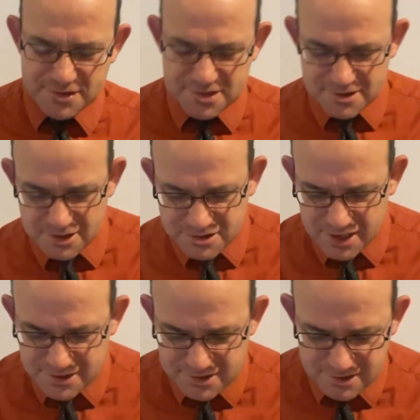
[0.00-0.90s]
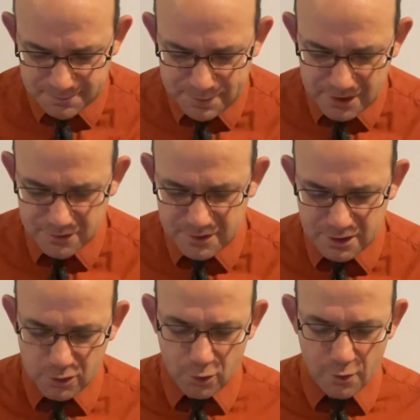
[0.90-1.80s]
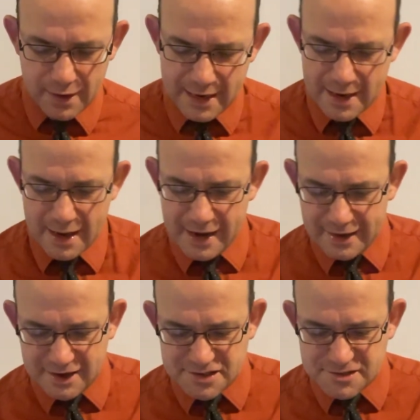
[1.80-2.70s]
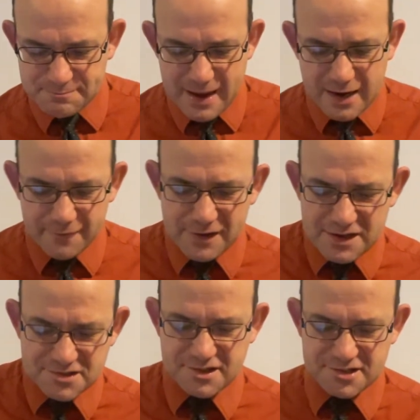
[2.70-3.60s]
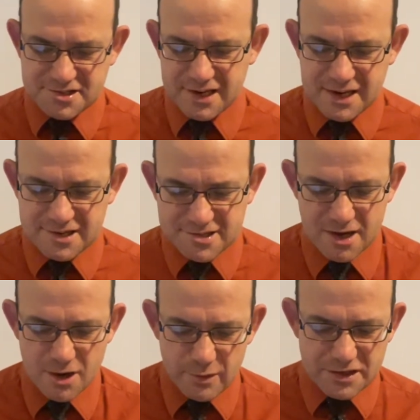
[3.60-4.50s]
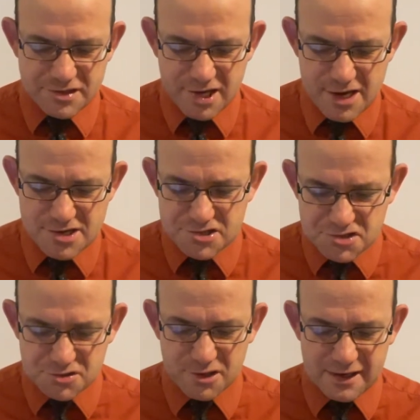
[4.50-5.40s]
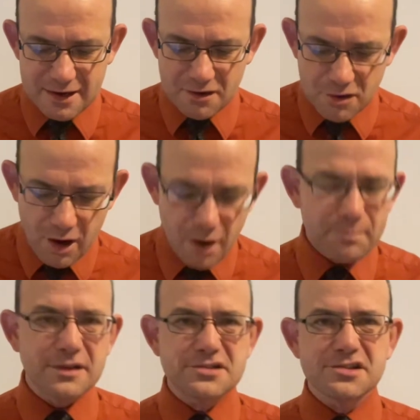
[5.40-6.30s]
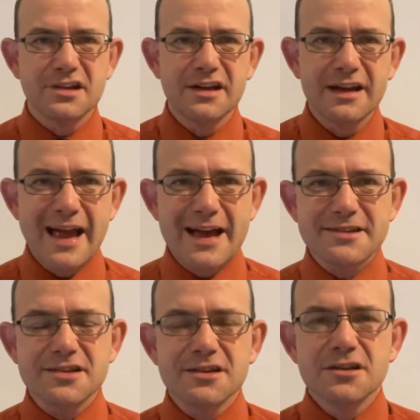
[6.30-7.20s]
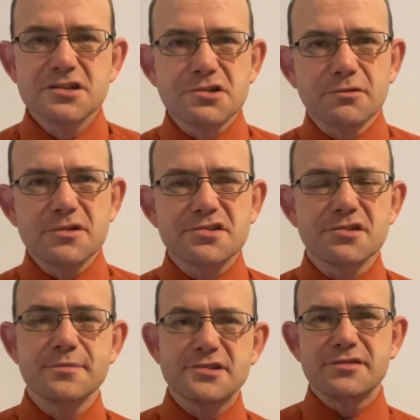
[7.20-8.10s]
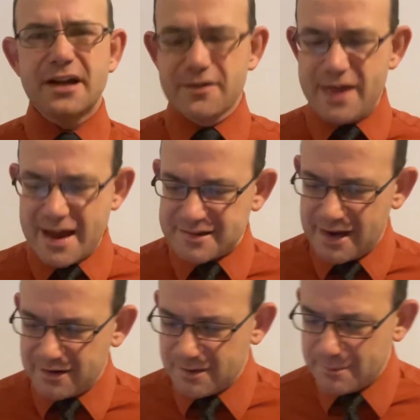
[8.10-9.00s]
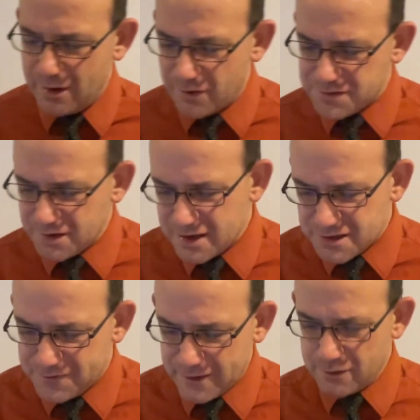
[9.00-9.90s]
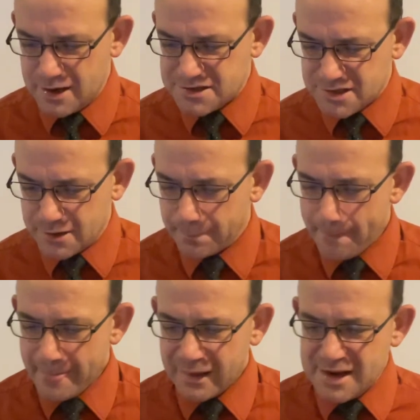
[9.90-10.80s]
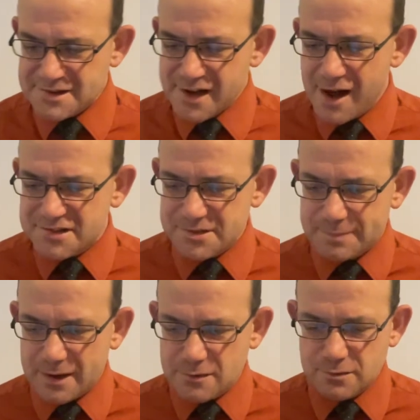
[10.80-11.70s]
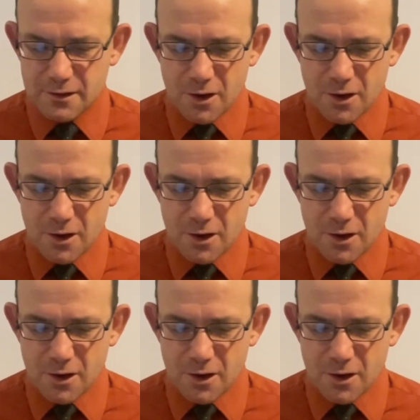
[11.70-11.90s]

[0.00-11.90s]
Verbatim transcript: says that Jesus appeared in glory and that he spake of his decease, which he should accomplish at Jerusalem. So there that day on the Mount of Transfiguration, he talks about